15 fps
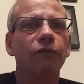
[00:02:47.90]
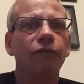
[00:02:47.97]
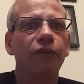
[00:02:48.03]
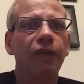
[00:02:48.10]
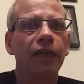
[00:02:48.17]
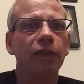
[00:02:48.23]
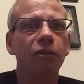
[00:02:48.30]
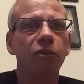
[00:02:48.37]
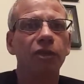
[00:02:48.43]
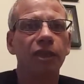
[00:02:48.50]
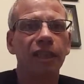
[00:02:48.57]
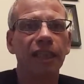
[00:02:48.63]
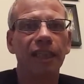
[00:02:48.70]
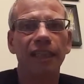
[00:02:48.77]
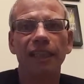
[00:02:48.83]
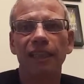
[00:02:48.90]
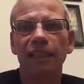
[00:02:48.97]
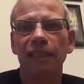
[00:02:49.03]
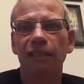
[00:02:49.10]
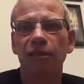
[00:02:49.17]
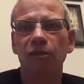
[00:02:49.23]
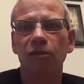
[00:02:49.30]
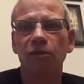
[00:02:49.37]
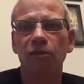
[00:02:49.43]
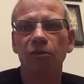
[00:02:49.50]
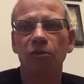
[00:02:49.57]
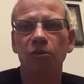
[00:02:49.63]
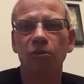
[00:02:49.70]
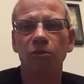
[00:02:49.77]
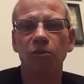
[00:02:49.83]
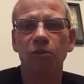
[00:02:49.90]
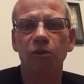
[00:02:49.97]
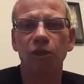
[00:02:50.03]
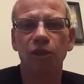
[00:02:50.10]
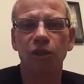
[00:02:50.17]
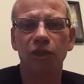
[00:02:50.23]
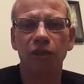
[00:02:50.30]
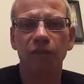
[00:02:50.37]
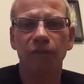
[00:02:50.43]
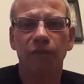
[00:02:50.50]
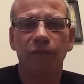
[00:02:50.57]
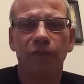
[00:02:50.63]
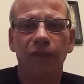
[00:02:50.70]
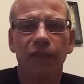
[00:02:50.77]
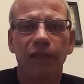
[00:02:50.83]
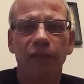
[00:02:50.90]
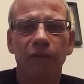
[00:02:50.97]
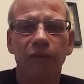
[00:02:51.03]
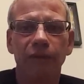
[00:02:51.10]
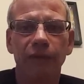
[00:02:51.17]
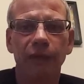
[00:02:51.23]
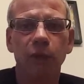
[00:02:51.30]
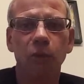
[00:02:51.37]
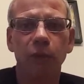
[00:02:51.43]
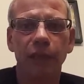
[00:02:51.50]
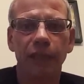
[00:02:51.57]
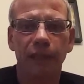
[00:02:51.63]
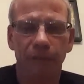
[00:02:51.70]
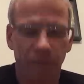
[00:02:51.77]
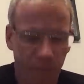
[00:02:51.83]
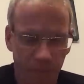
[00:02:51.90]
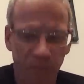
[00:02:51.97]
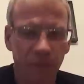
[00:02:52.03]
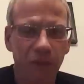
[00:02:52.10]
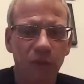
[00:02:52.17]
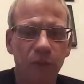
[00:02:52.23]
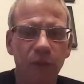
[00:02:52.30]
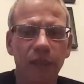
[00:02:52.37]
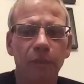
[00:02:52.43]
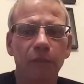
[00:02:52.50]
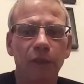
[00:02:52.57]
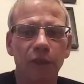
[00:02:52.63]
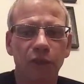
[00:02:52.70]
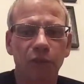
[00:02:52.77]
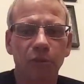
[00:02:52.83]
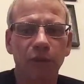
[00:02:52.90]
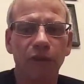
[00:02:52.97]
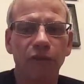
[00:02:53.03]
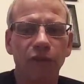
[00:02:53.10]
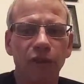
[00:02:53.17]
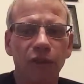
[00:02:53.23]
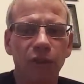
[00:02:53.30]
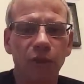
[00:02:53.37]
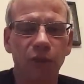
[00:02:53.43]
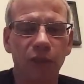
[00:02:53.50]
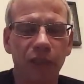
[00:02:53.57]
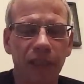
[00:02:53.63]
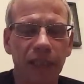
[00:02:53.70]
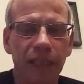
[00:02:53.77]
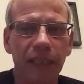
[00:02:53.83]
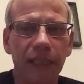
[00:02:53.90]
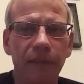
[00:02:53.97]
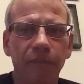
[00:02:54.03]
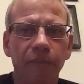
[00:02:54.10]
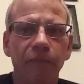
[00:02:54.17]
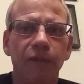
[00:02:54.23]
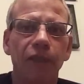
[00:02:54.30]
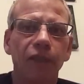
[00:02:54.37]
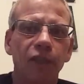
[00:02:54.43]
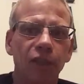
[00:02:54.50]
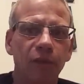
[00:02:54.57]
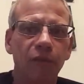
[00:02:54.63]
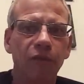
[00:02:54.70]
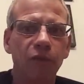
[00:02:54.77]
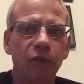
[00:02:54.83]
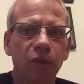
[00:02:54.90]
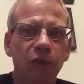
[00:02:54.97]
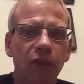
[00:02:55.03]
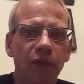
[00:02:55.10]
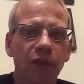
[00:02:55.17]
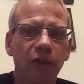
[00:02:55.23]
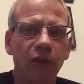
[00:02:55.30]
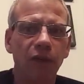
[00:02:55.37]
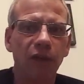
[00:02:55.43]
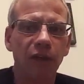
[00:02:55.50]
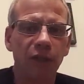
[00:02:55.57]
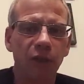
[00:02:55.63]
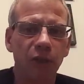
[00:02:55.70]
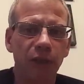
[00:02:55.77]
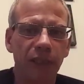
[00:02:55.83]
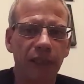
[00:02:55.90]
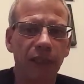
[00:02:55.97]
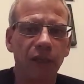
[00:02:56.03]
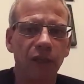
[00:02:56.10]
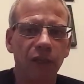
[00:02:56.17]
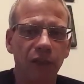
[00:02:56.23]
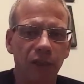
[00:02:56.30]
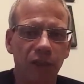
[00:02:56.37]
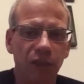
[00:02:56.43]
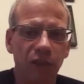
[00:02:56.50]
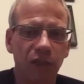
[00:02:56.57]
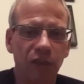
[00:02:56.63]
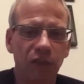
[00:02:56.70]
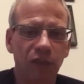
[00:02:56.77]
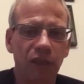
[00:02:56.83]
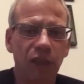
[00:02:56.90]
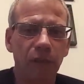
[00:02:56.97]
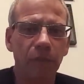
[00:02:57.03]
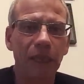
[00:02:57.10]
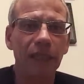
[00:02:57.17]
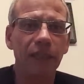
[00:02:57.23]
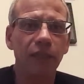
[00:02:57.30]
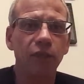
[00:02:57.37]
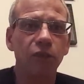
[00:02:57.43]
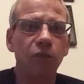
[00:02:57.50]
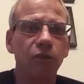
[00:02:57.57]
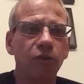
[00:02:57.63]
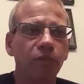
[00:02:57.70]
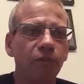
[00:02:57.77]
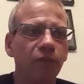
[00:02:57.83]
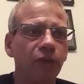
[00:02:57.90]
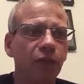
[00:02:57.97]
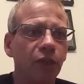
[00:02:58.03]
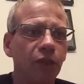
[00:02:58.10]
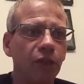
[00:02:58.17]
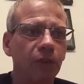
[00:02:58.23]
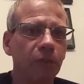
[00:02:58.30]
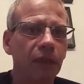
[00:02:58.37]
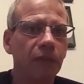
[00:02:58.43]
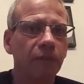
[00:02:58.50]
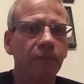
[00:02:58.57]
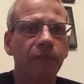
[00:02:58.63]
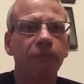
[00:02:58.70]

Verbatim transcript: Video 6 was we recorded 20 past 12 on Sunday just before I got in the car to go back to Namur